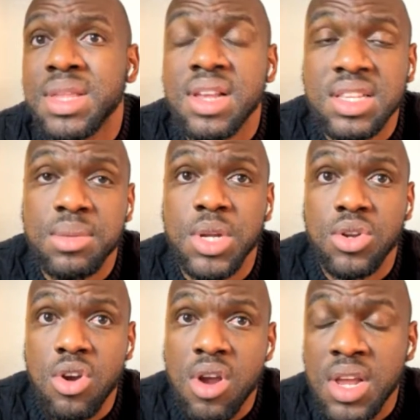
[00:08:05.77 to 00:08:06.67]
a little bit
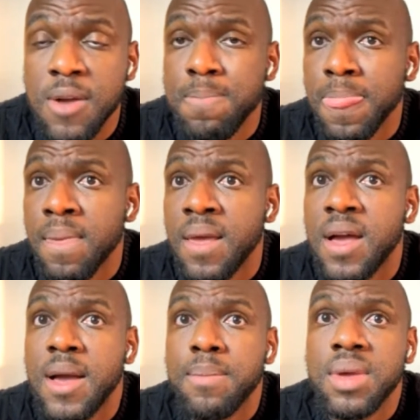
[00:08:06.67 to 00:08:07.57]
earlier,
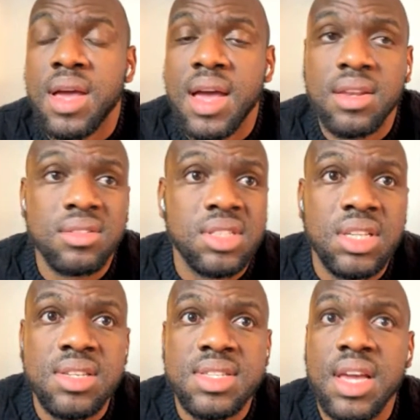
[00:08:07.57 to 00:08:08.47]
and
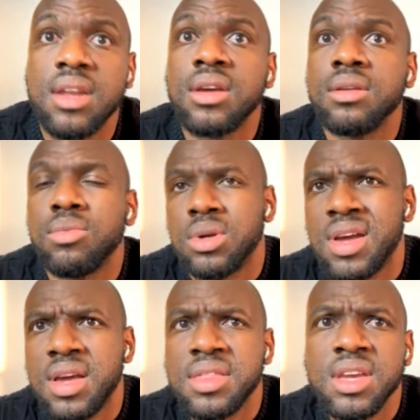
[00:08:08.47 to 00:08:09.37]
he said,
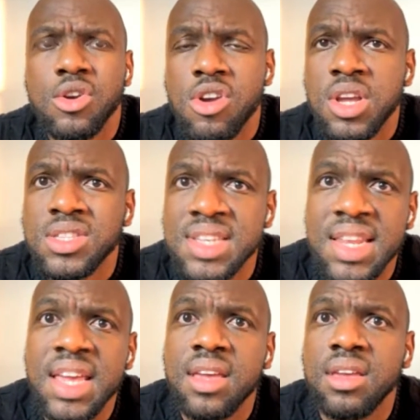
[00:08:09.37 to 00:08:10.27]
I think earlier
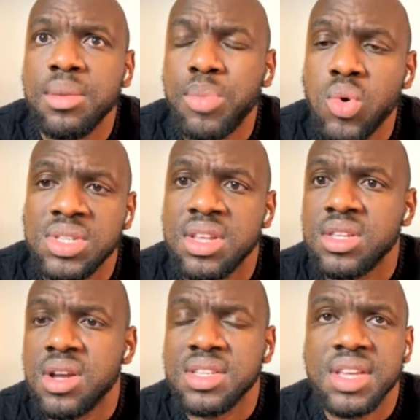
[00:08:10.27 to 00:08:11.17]
today, he posted it
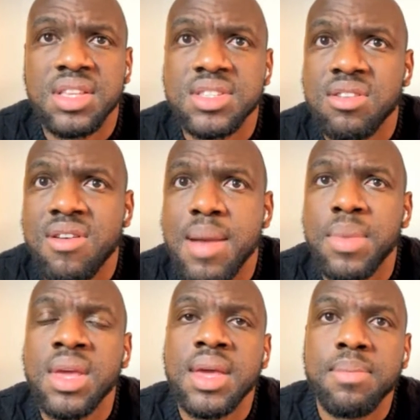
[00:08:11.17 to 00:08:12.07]
on his Instagram,
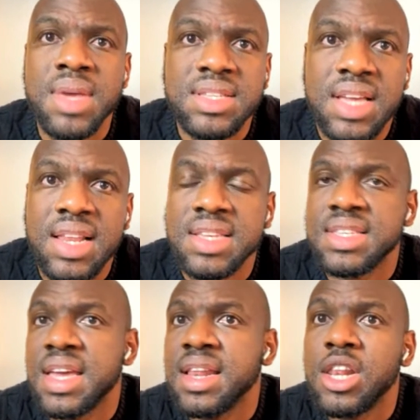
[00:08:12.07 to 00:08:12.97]
basically
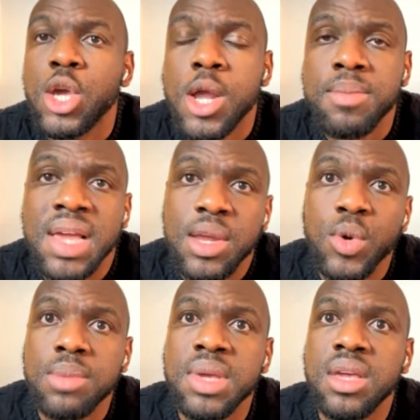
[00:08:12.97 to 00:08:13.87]
saying Leon Bailey
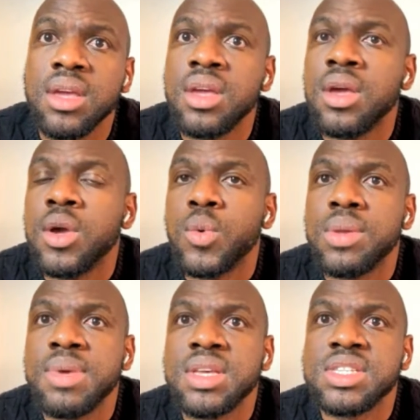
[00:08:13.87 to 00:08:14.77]
will
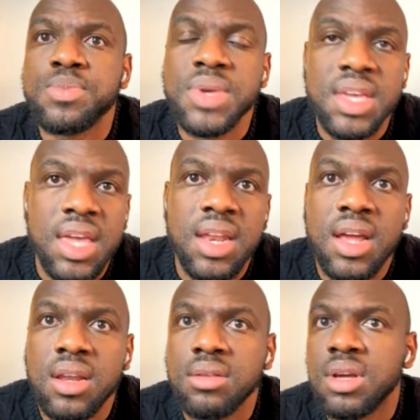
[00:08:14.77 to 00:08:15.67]
be speaking
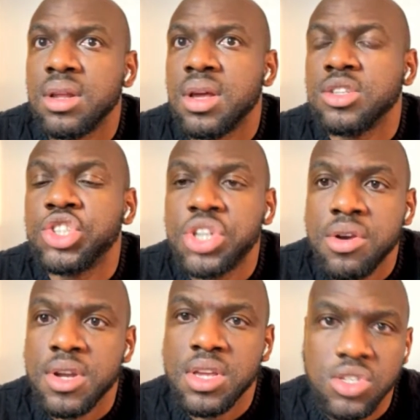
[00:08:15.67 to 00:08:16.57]
and
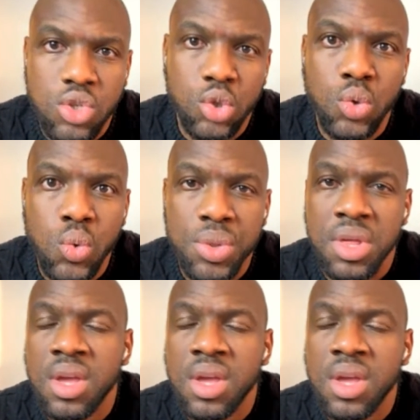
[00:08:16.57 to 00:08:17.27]
sharing his truth